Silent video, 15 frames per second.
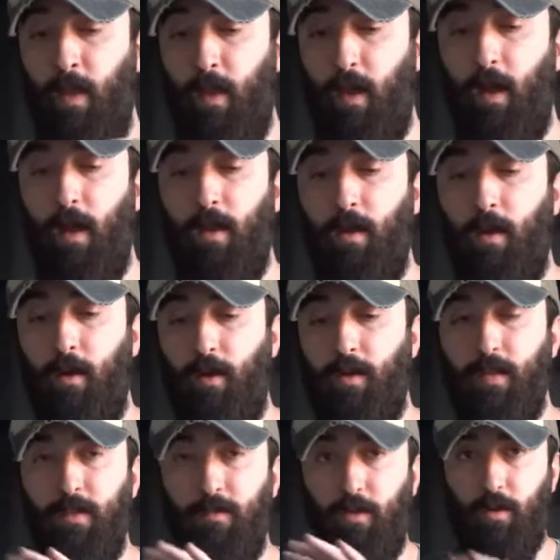and because
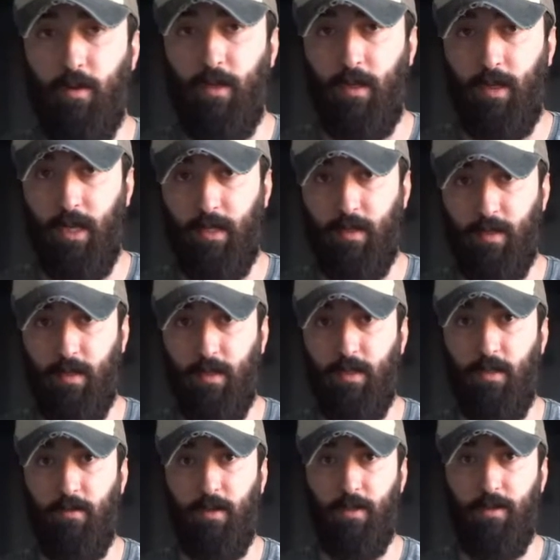I never got the collector's
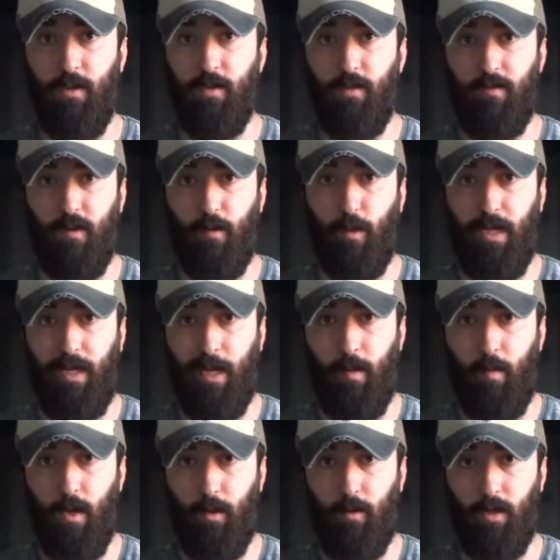edition of Uncharted 3 when it
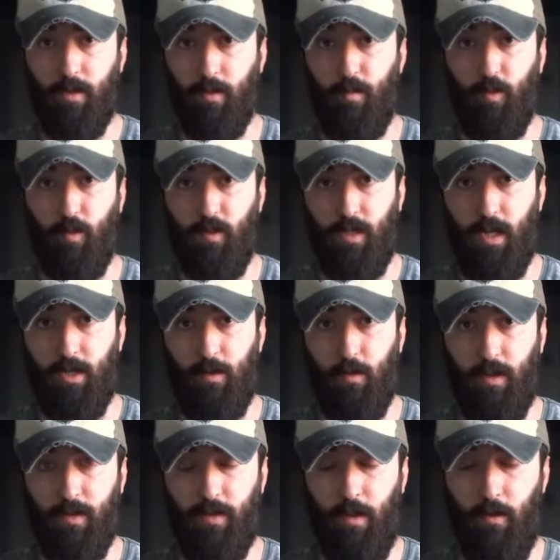came out, I just bought the statue
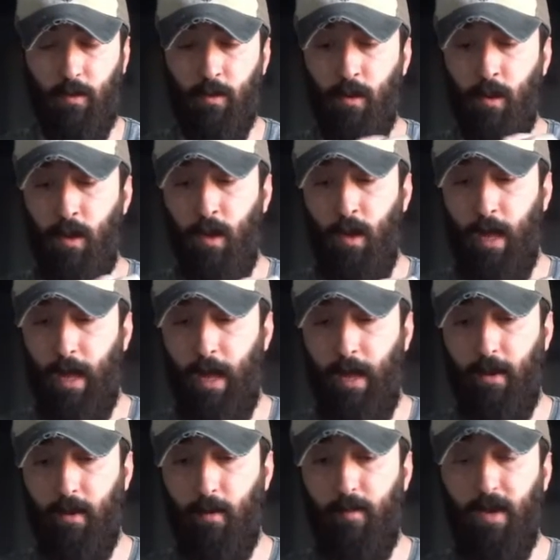on its own.
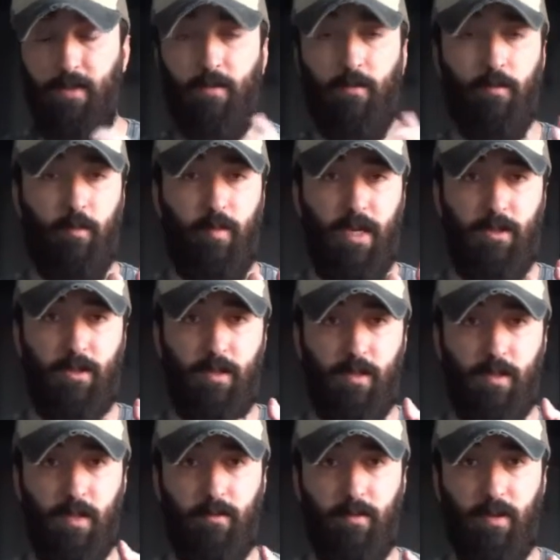And based on all the
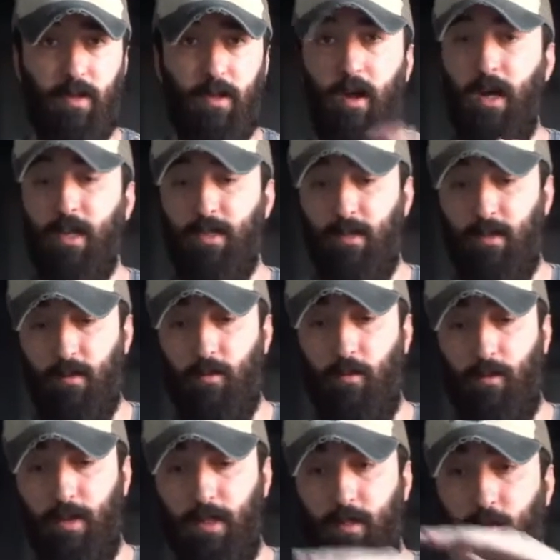pictures and everything, I actually thought this